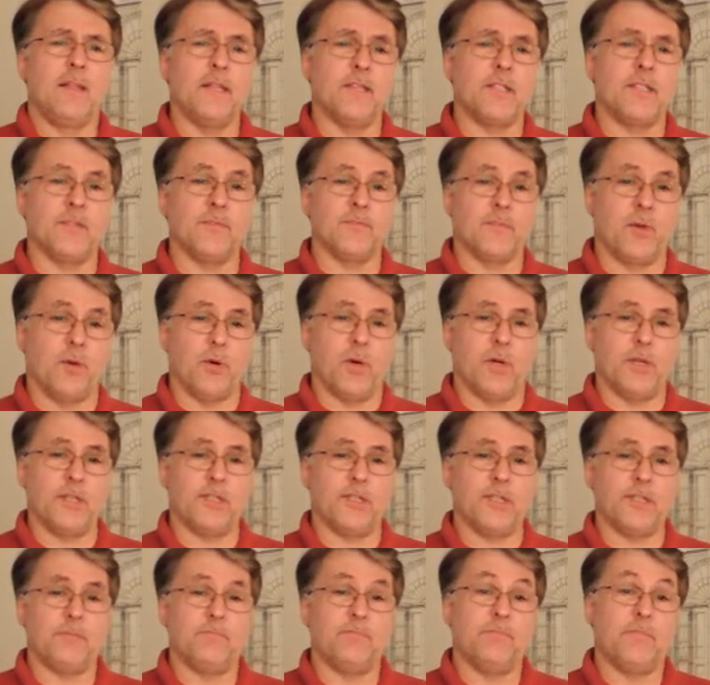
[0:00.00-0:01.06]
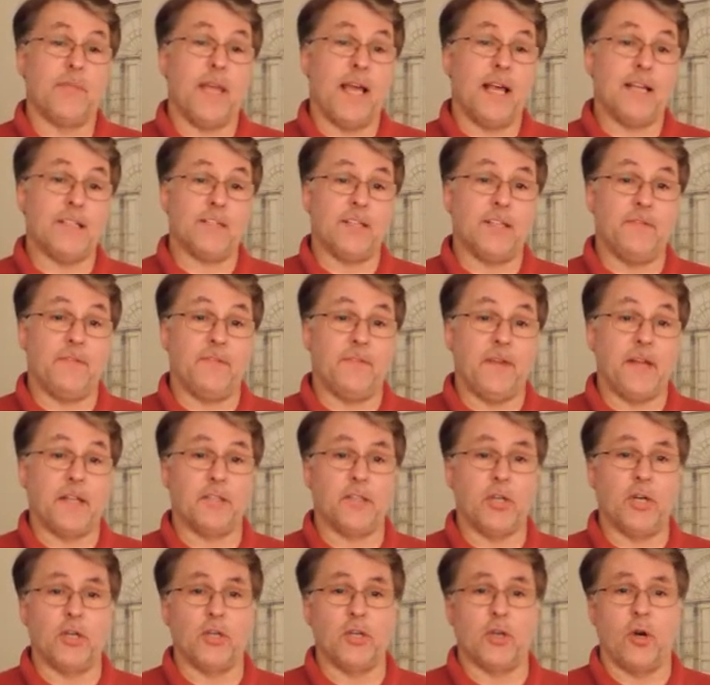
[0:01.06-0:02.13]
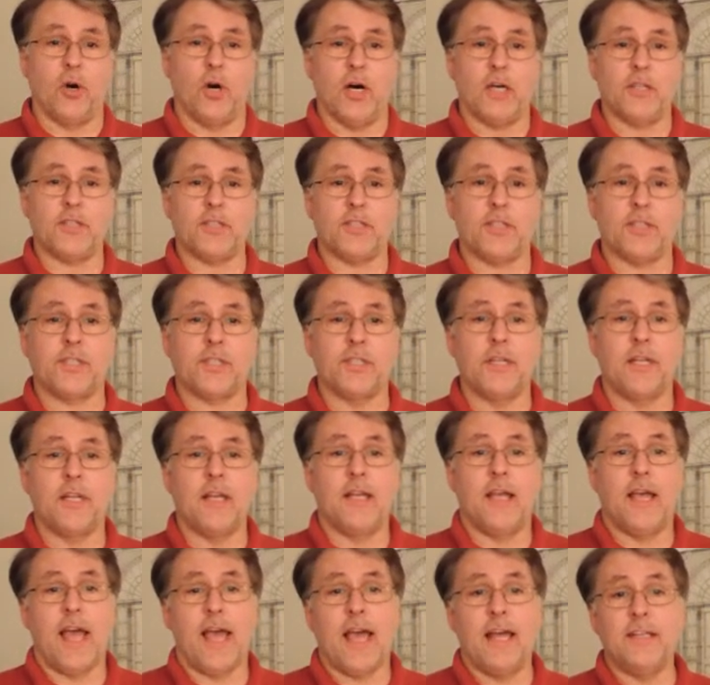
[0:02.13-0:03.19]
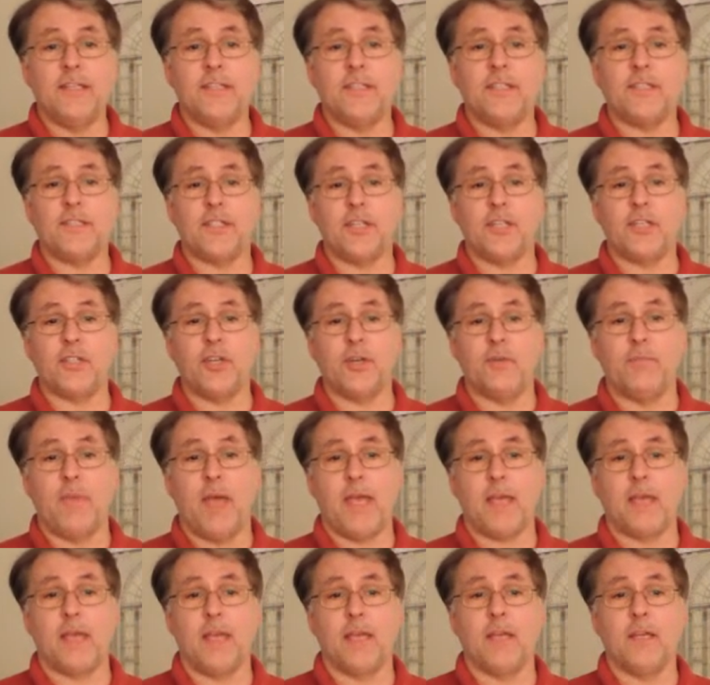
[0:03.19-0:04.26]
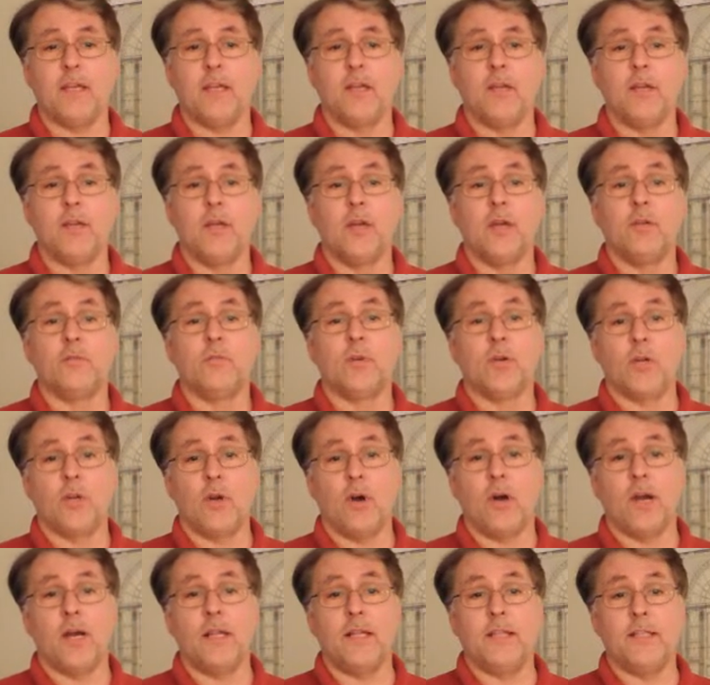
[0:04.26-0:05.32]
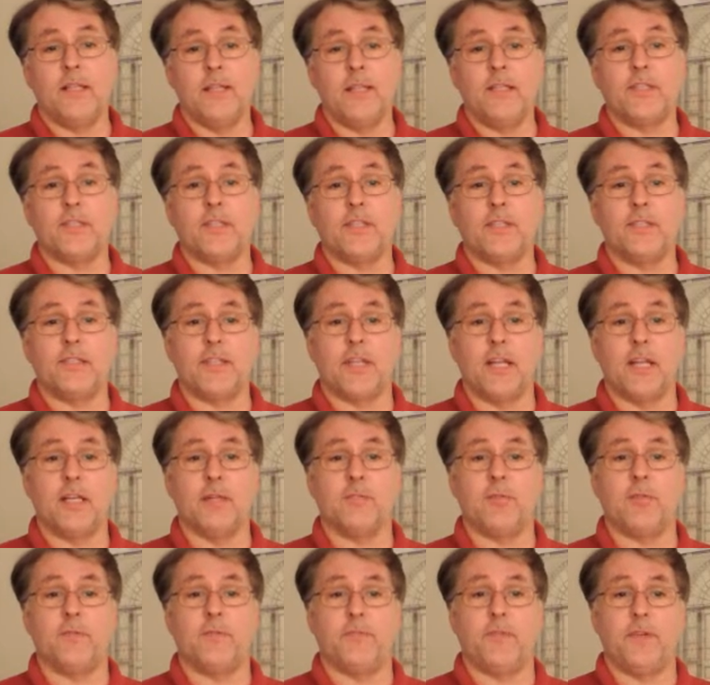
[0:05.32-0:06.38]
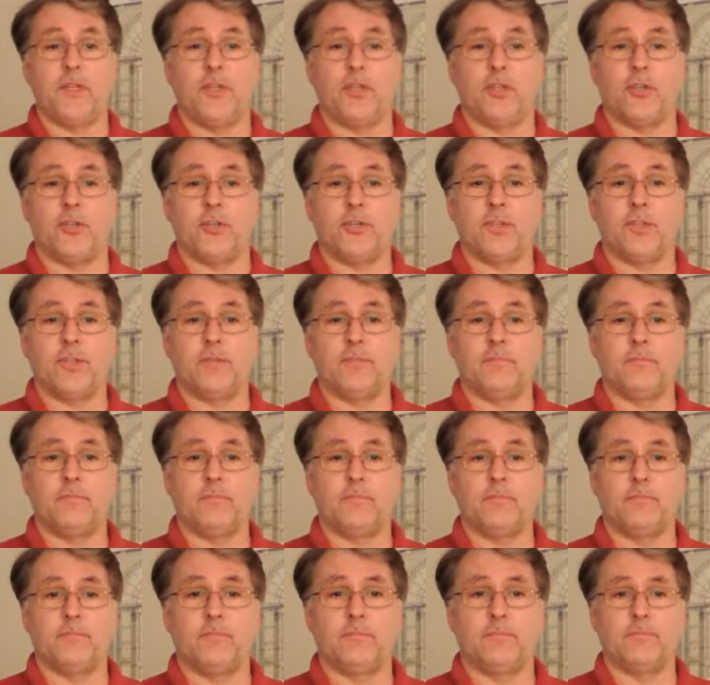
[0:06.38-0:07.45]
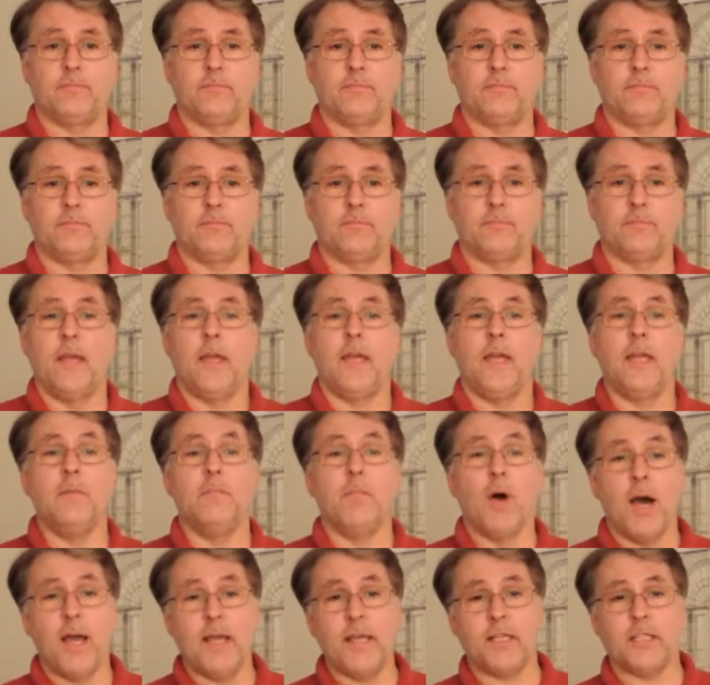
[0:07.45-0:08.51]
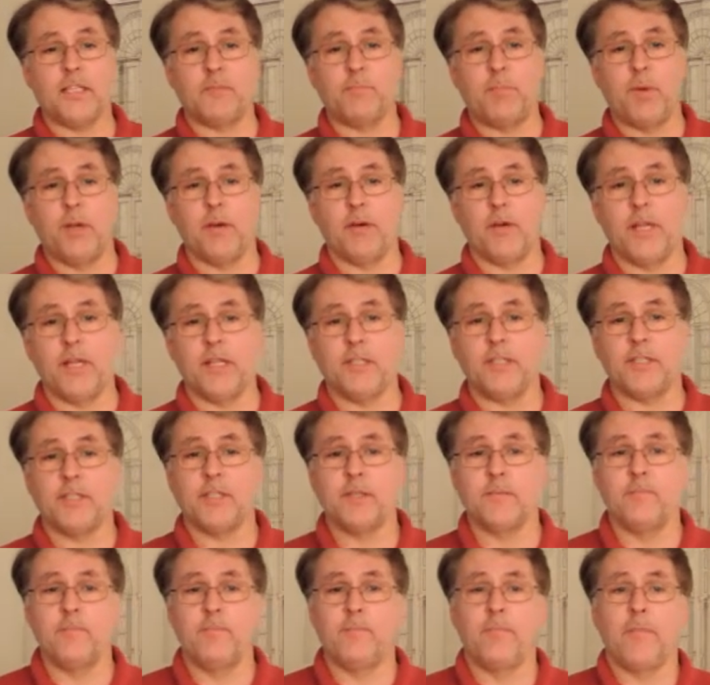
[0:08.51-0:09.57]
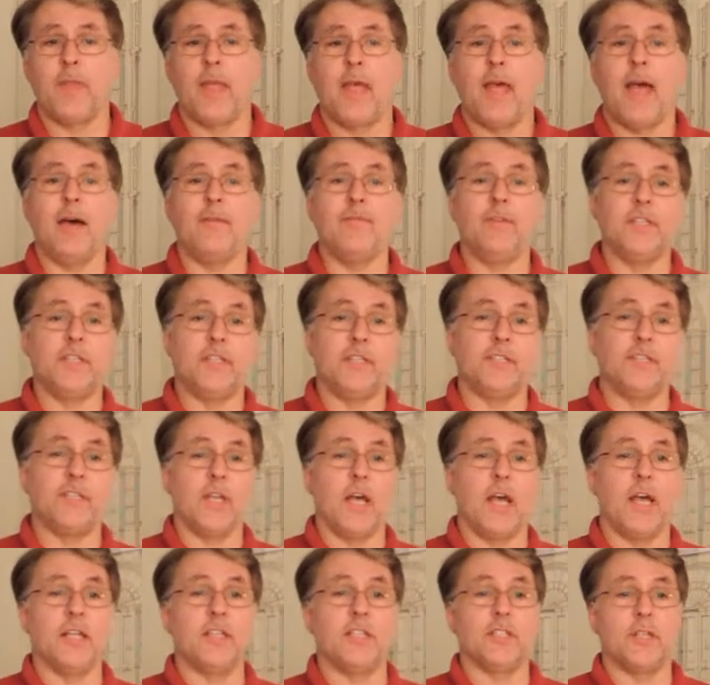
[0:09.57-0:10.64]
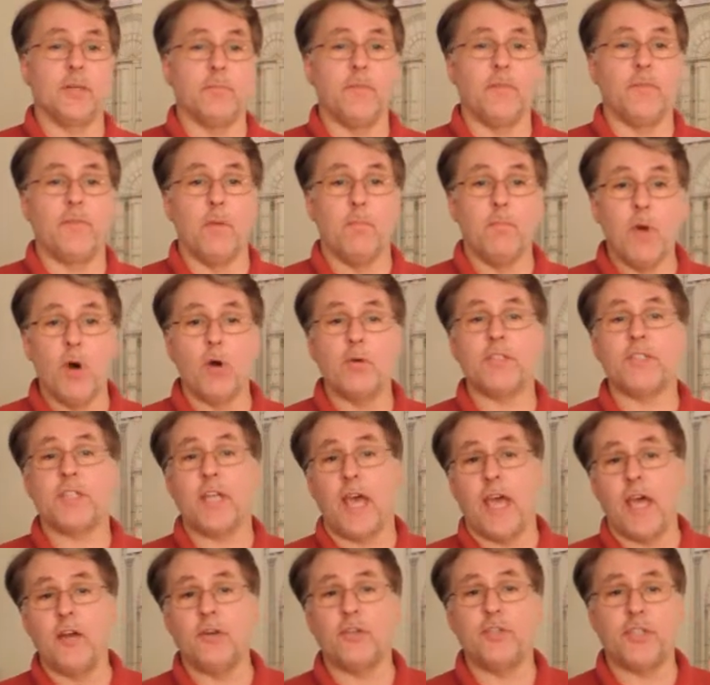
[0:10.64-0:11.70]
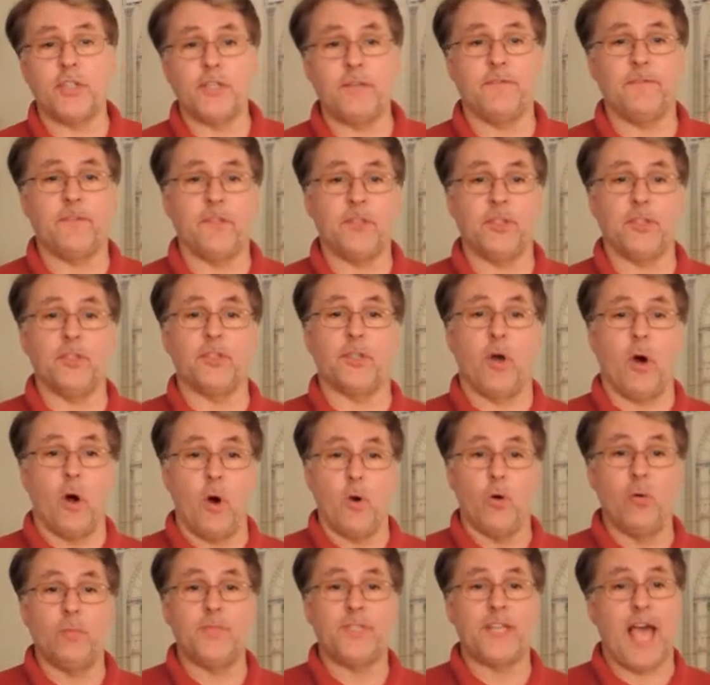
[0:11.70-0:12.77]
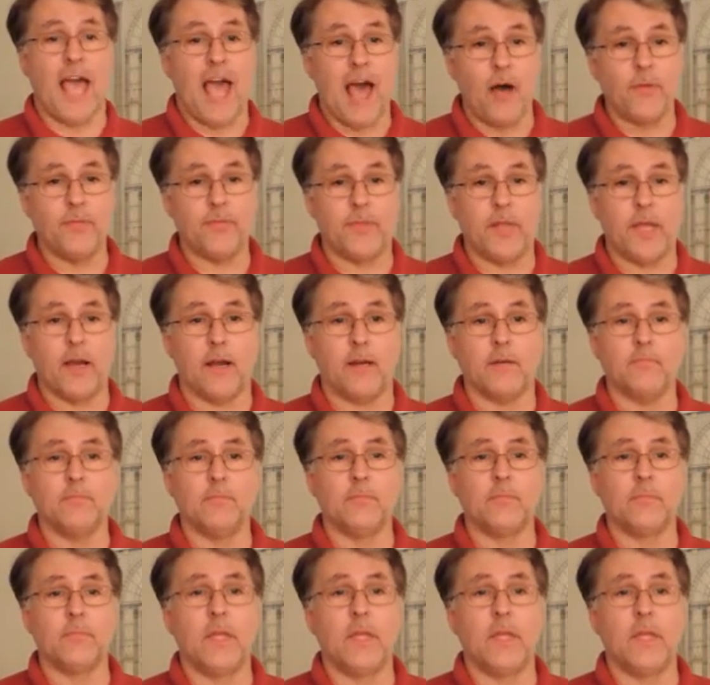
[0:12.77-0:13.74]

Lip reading: This, of course, has an effect on costs and decision-making regarding these sustainable features. In my experience, having designed some of the most energy-efficient homes out there